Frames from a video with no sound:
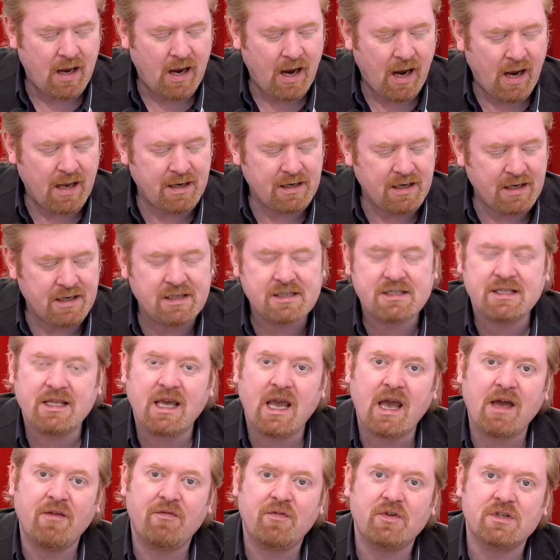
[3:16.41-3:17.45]
And it is the
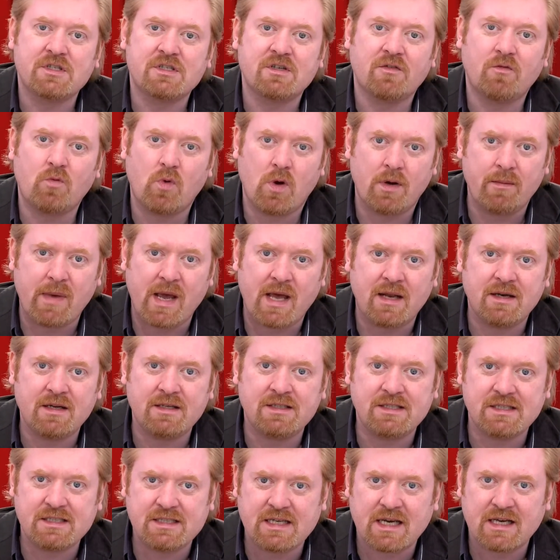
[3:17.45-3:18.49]
efforts of one man, a
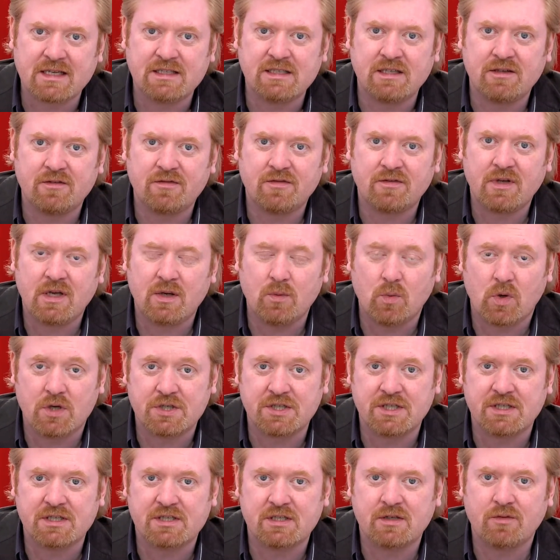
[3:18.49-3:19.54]
detective in
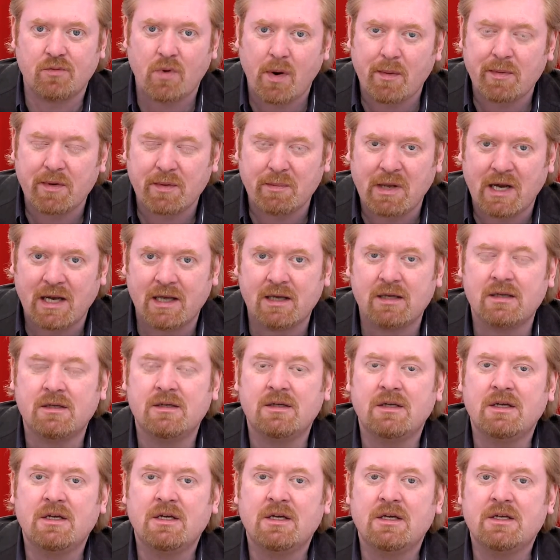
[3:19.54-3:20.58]
Washington, Robert Miller,
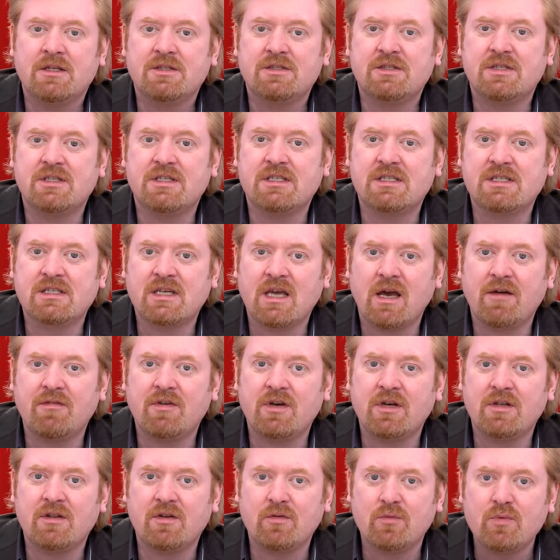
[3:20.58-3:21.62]
to
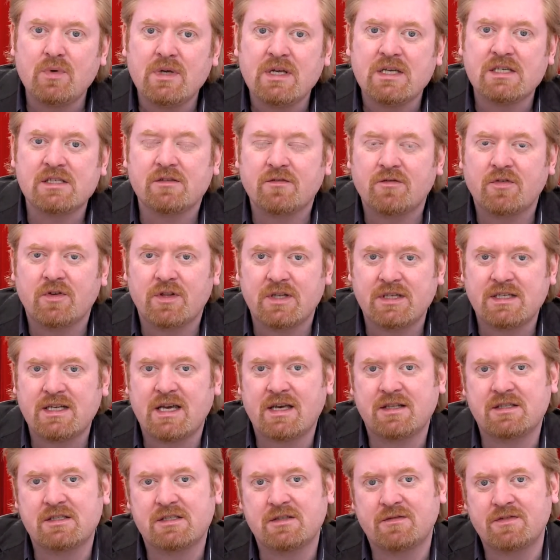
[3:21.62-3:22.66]
discover the reason for the
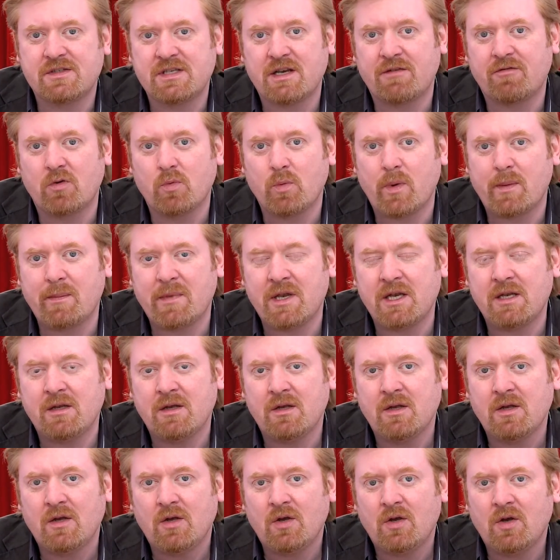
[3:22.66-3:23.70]
deaths of several women
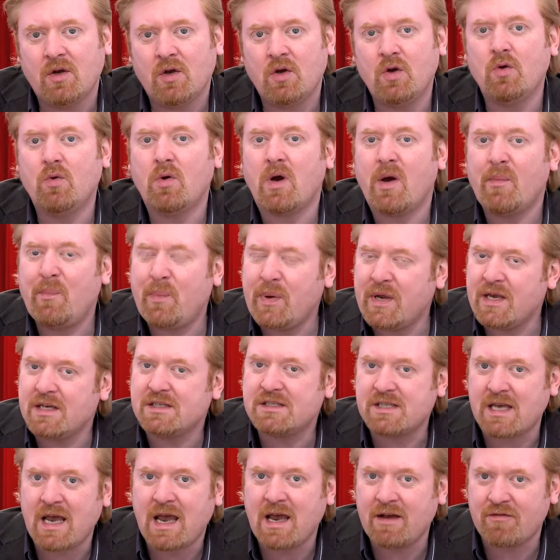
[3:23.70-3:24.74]
who appear
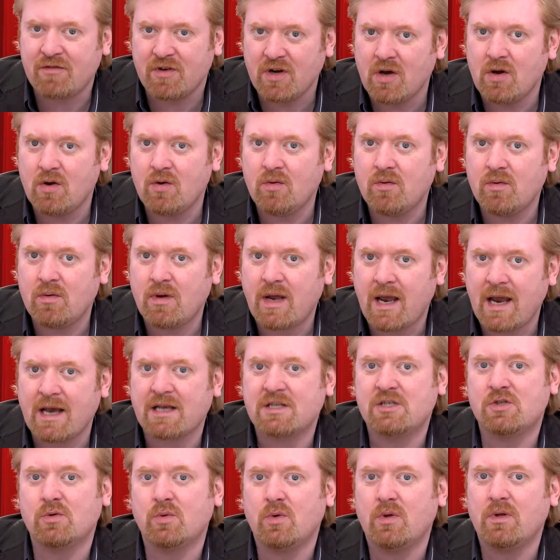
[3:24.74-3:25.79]
to have no
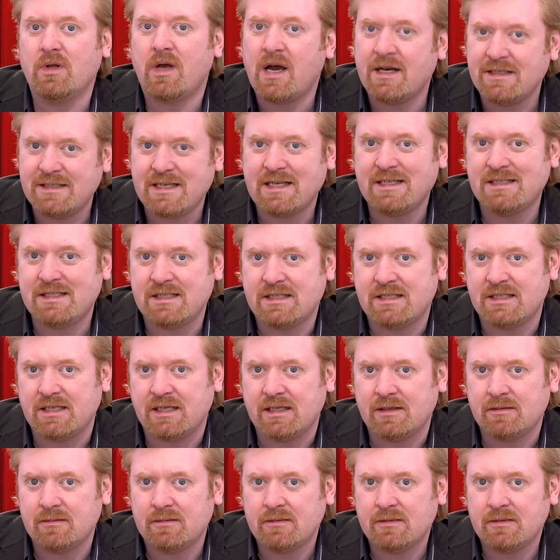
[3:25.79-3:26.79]
actual identity.